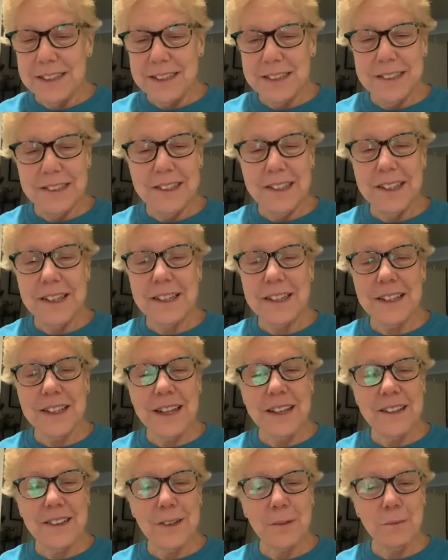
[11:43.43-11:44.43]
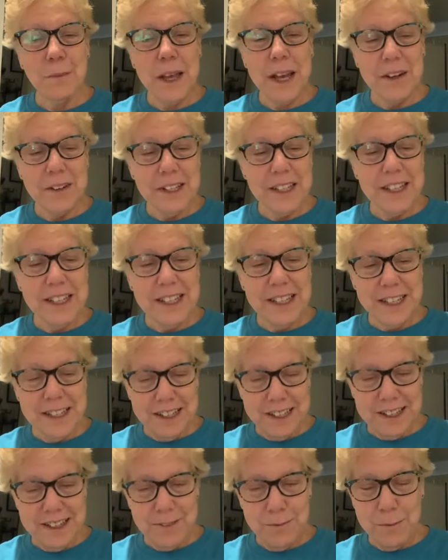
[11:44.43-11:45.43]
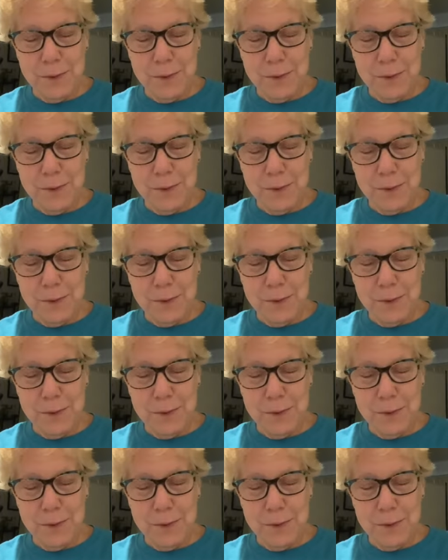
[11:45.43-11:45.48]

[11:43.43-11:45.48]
Yeah, that's about it.